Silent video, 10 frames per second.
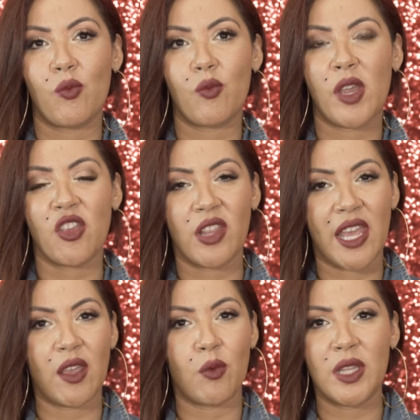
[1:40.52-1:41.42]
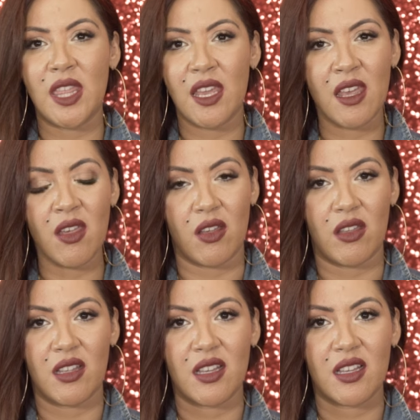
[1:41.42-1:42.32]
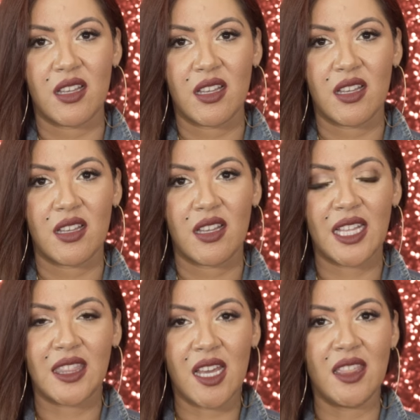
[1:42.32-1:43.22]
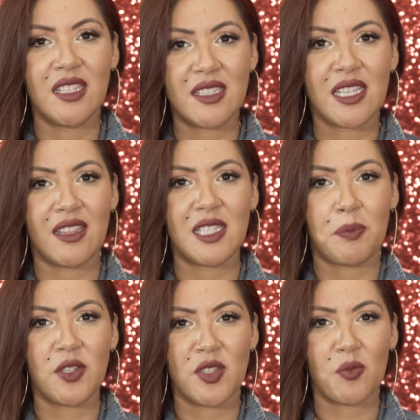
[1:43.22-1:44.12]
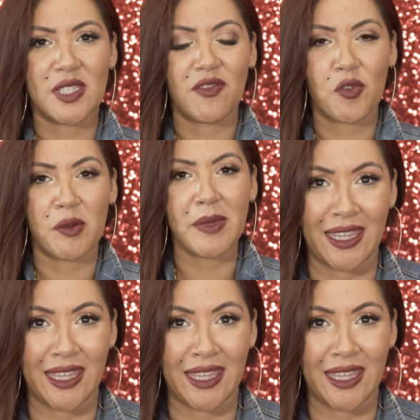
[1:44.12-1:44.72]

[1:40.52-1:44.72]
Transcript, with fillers: and you're like, what the? I thought this this person was for me.